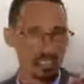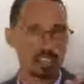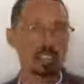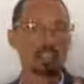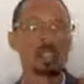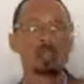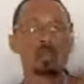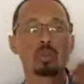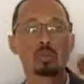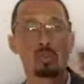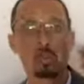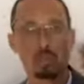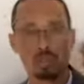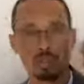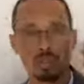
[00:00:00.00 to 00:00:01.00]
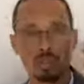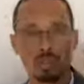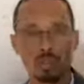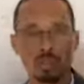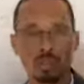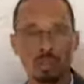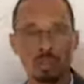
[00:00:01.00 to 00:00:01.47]
Then,
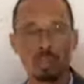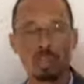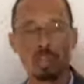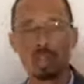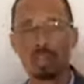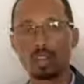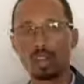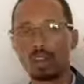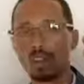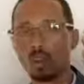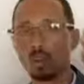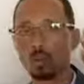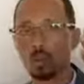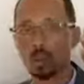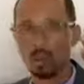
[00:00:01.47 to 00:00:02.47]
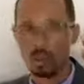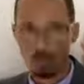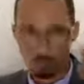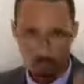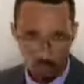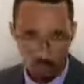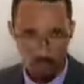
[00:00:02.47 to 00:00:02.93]

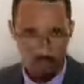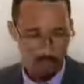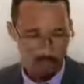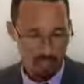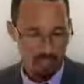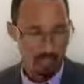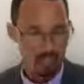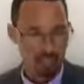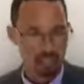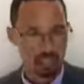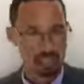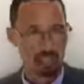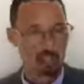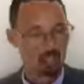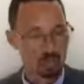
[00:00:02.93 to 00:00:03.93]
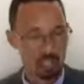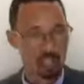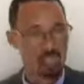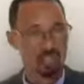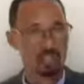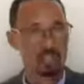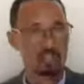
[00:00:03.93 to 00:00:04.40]
verifying will
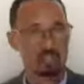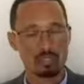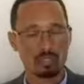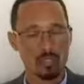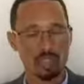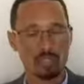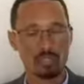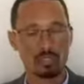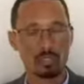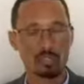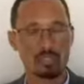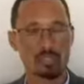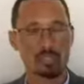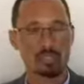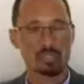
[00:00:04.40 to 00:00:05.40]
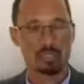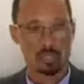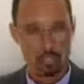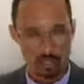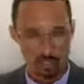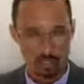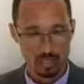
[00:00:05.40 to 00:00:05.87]
be the final
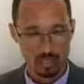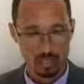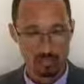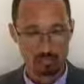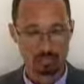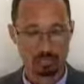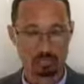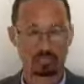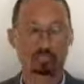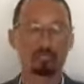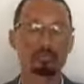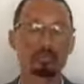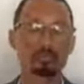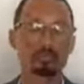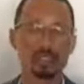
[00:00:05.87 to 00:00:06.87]
stage for this process.